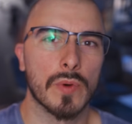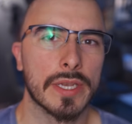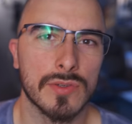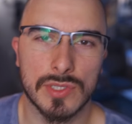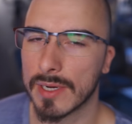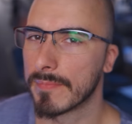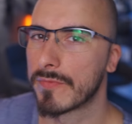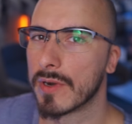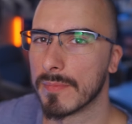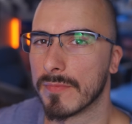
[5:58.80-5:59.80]
when you jump
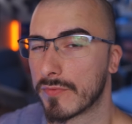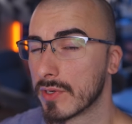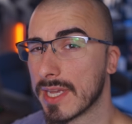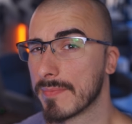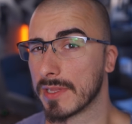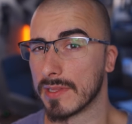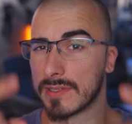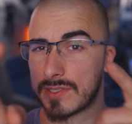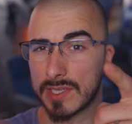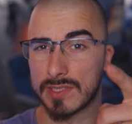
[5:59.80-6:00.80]
from, for example,
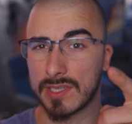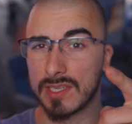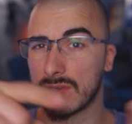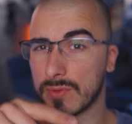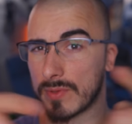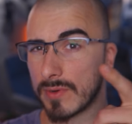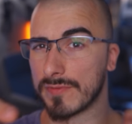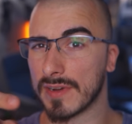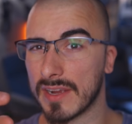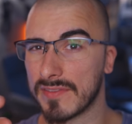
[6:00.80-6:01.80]
16 to
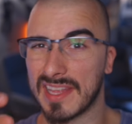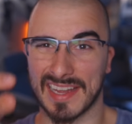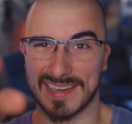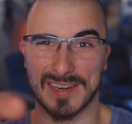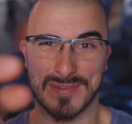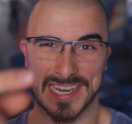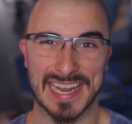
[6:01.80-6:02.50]
35 that I did right